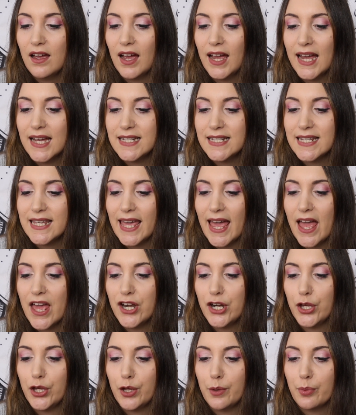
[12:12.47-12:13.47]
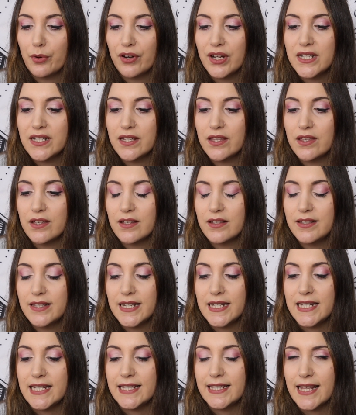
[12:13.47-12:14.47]
I had to get an Uber into the
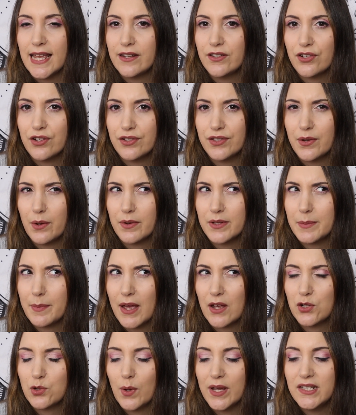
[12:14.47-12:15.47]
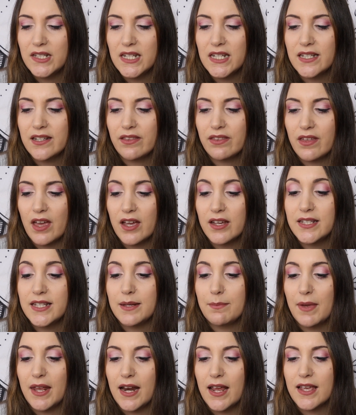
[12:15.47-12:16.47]
city center, so it was about 20 to
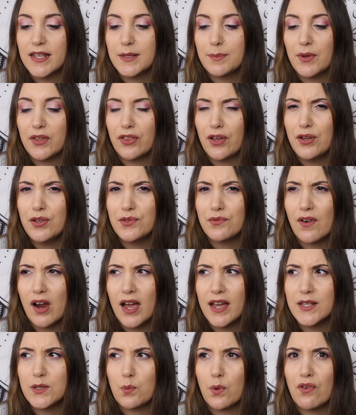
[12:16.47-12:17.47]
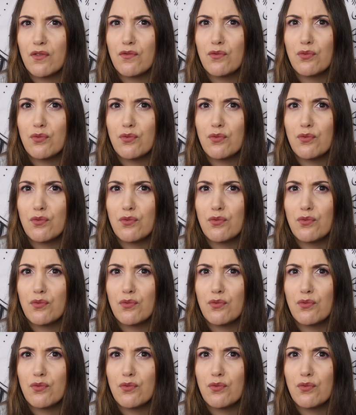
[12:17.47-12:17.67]
30 minutes, but those rides were